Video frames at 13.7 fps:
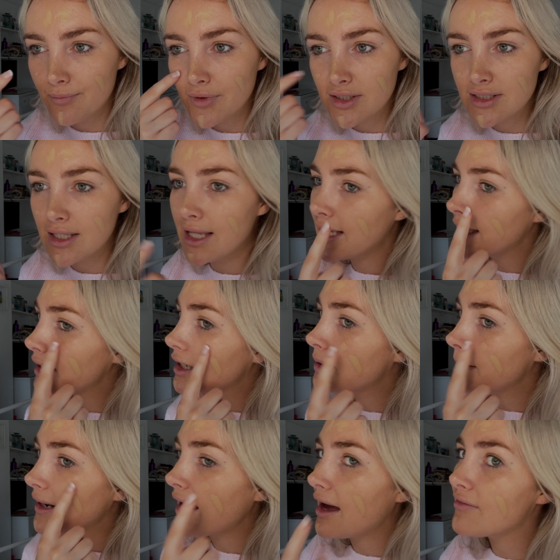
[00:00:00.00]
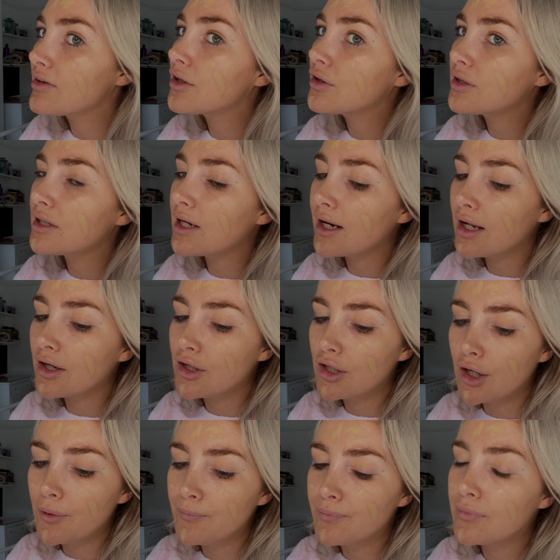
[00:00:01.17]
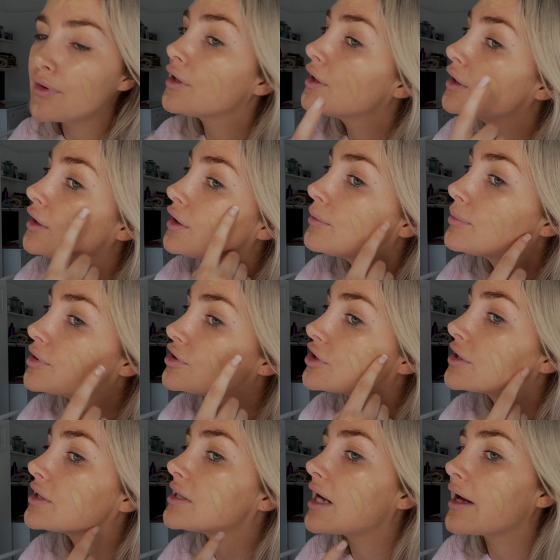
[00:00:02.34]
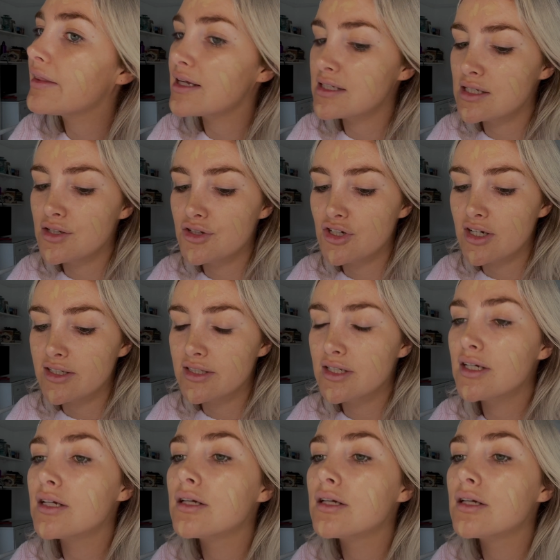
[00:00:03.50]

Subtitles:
because I like a little bit heavier on a night out, you know. But during the day, this is just